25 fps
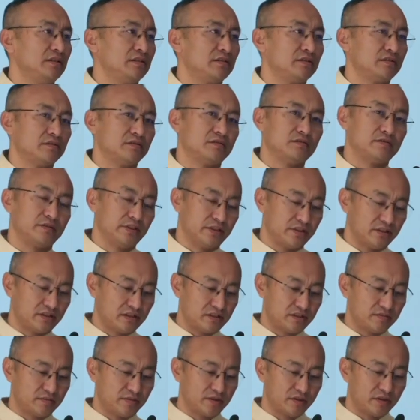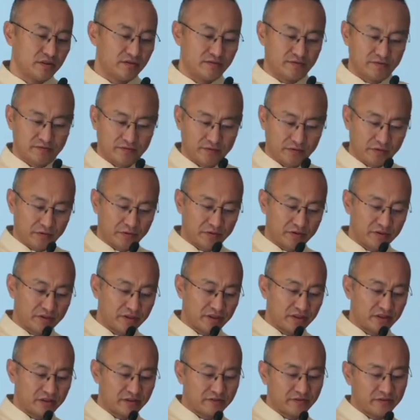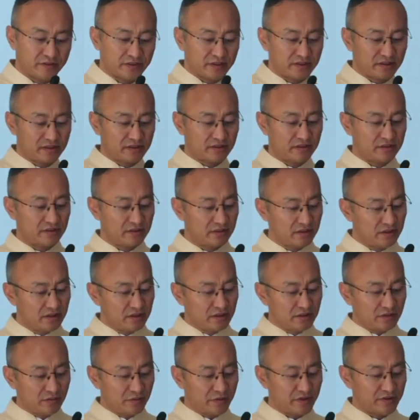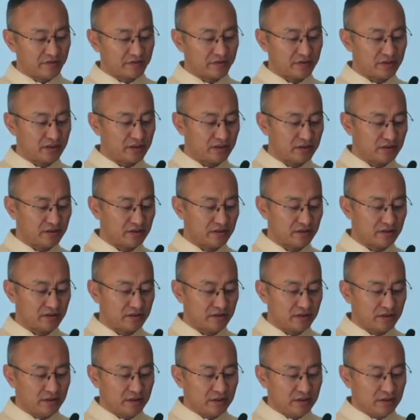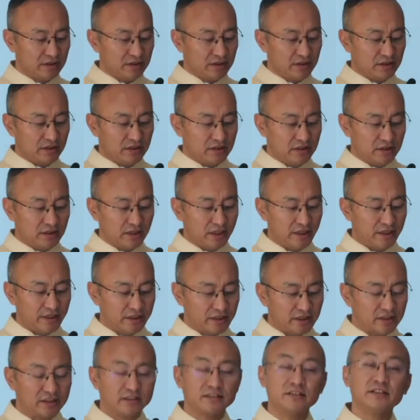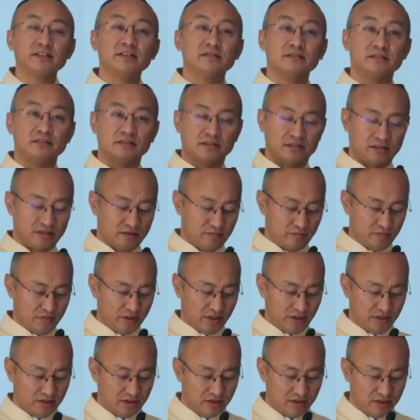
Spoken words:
So in terms of user interface, we have seen an increase in the number.